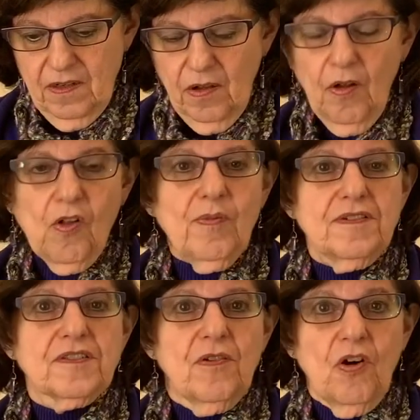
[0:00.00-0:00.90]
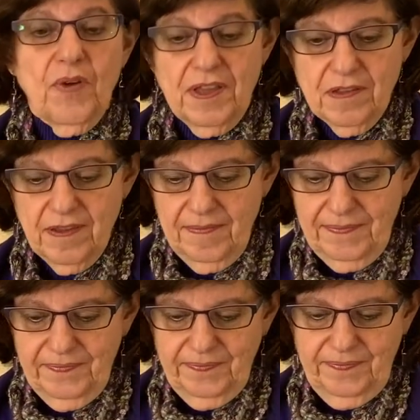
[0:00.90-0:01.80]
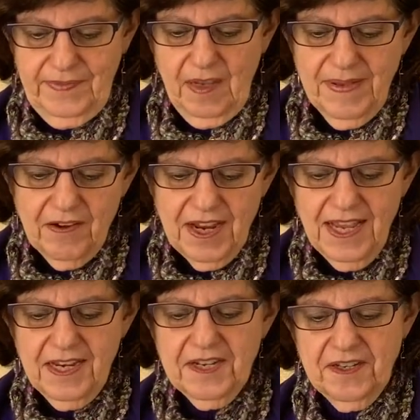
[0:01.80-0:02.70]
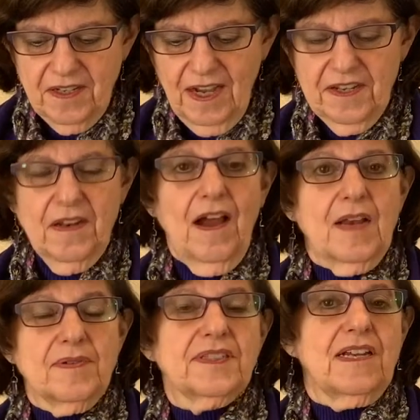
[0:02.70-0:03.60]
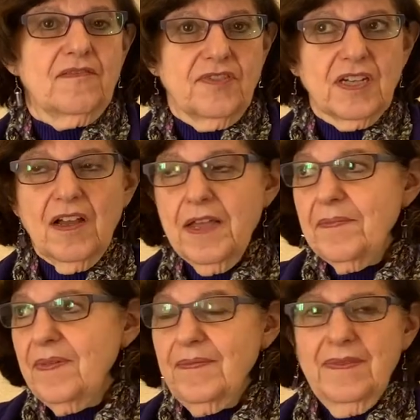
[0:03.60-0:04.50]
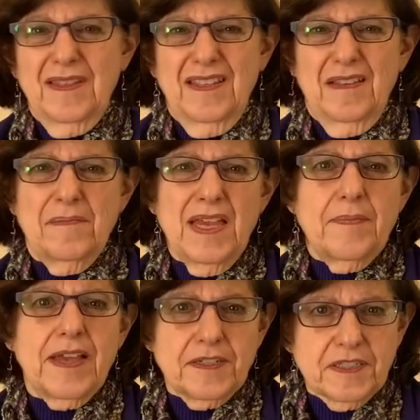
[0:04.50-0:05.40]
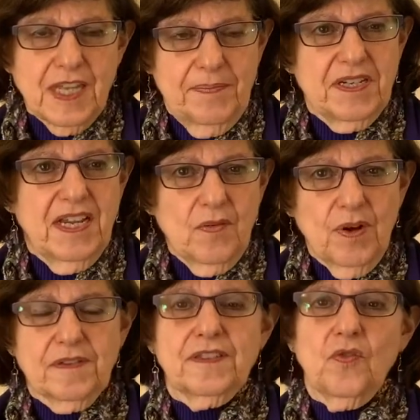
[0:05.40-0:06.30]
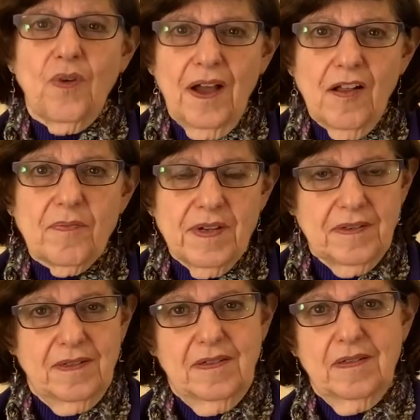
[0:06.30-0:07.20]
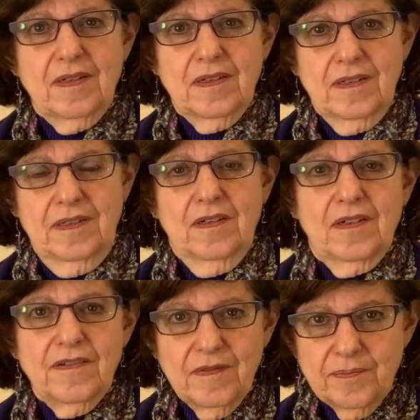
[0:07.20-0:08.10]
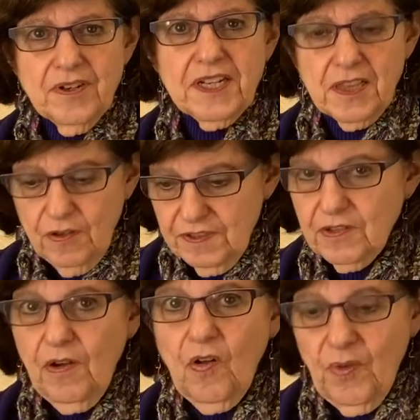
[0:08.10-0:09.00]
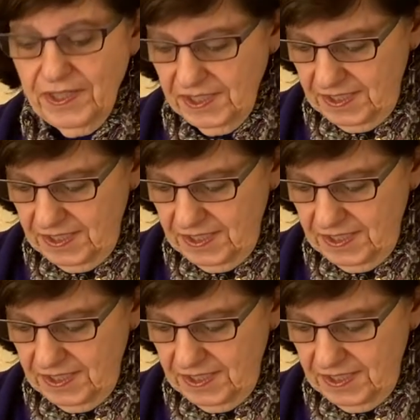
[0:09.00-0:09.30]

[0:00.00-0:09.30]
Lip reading: Almost always, about 80 to 99% of the time. Maybe I skip a day once in a while, but pretty close to always.